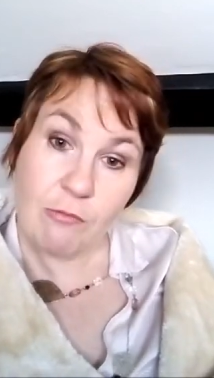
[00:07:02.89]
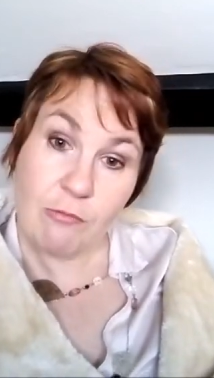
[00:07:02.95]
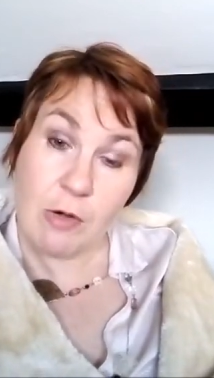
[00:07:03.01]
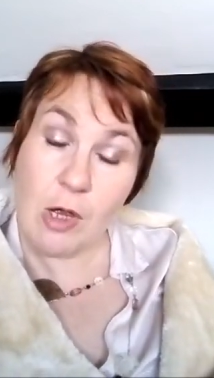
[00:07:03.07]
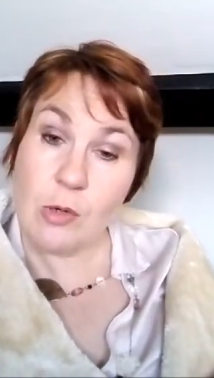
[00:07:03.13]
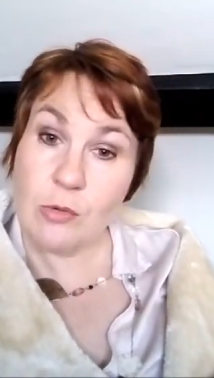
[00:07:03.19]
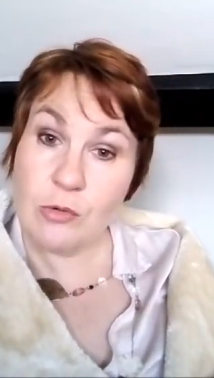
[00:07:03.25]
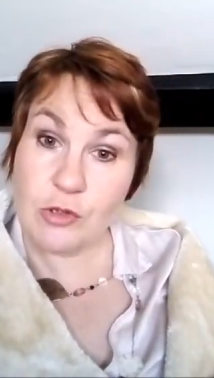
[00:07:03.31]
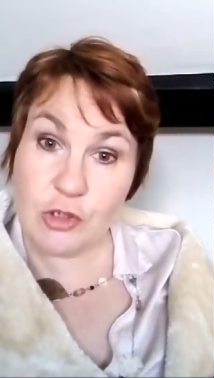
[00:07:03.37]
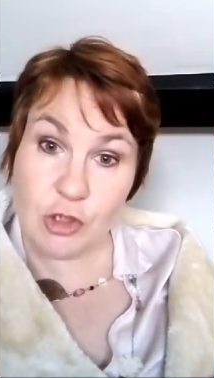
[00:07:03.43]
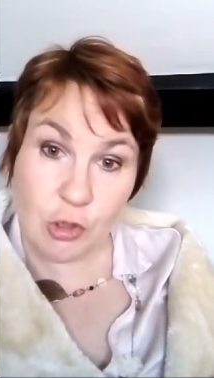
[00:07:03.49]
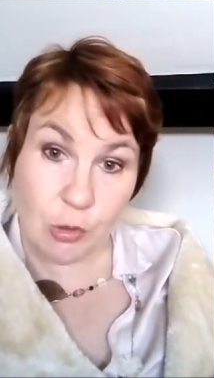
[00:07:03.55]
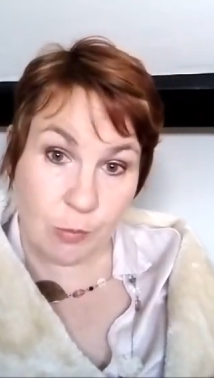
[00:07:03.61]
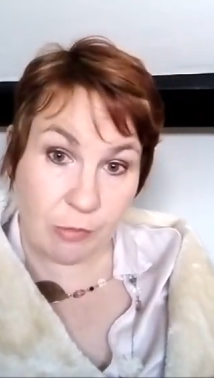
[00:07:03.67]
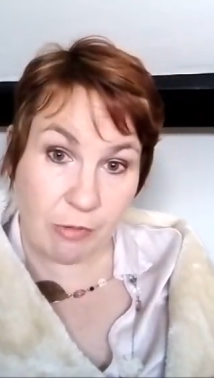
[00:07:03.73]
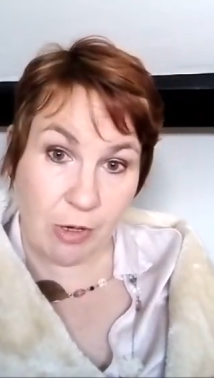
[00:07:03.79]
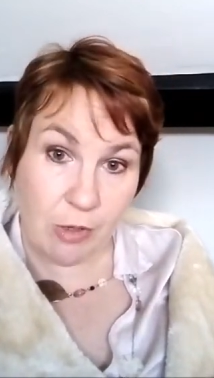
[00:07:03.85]
Rose,
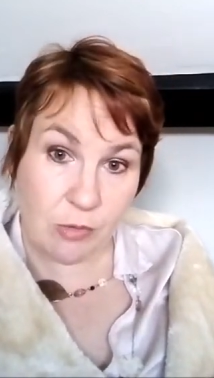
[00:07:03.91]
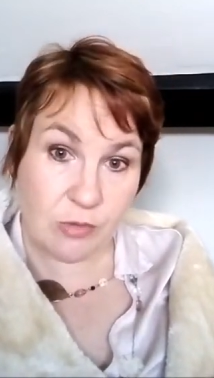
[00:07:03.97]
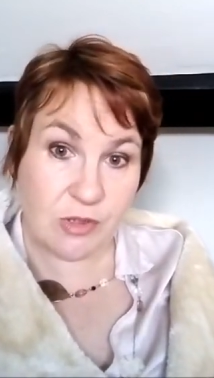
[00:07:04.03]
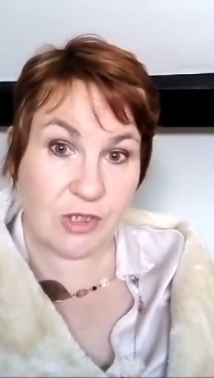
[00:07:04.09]
tuberose,